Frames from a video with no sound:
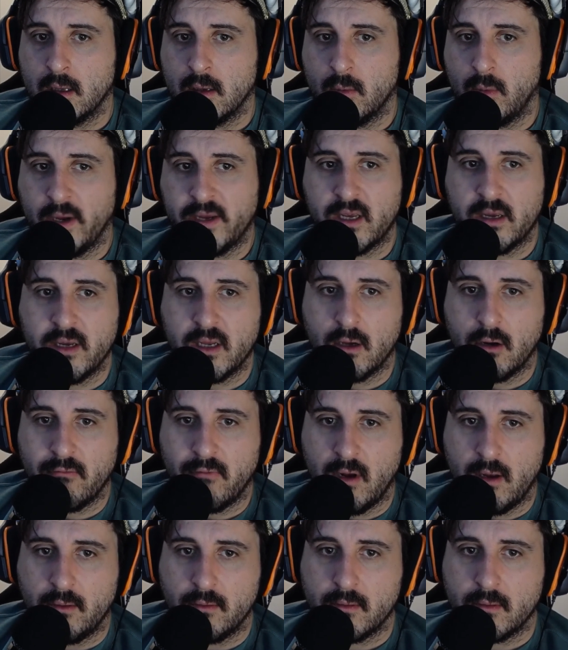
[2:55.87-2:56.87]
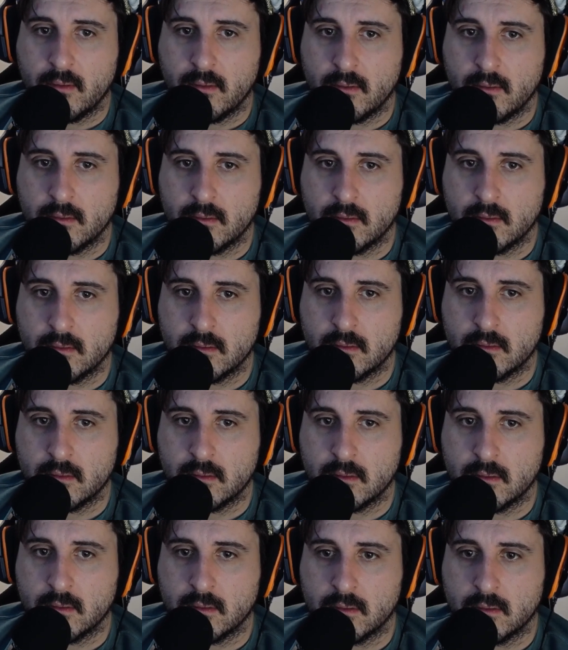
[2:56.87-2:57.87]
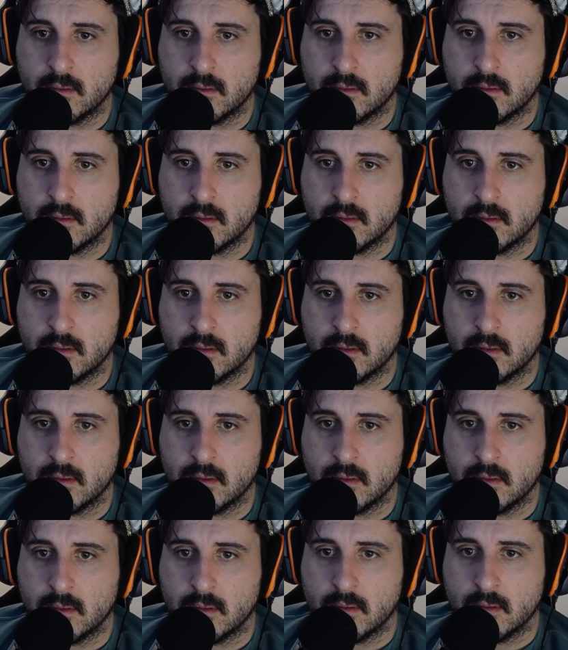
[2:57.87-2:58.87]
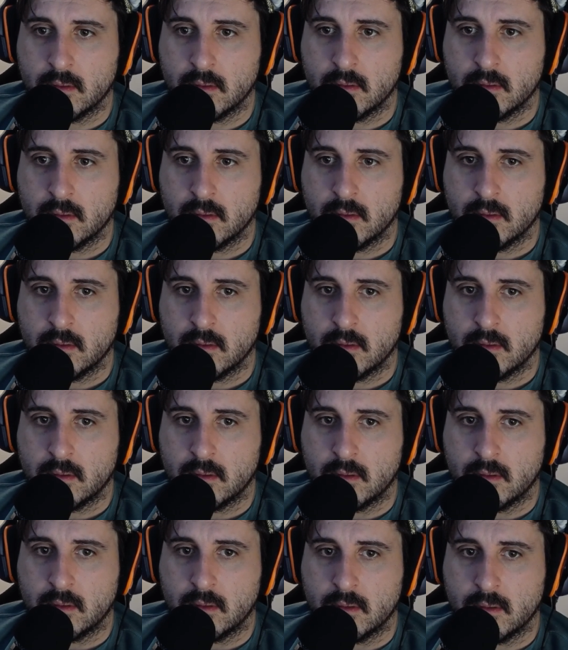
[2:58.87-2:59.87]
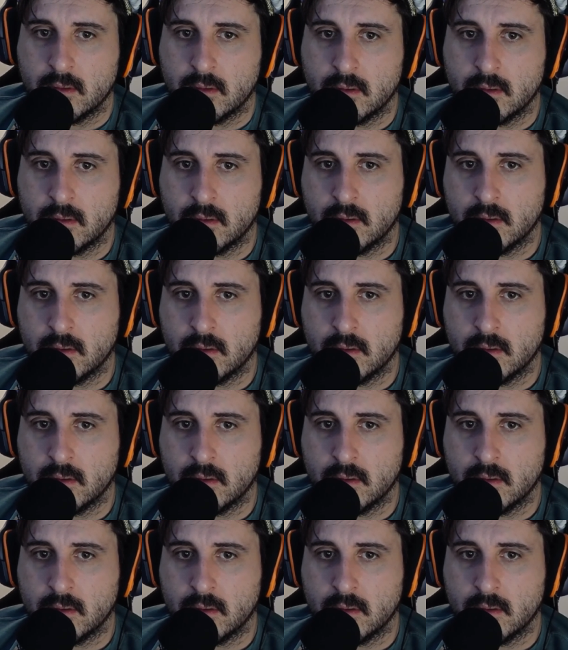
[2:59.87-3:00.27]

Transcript: Why can't he go around? Find a way. Get her out of here, Joel.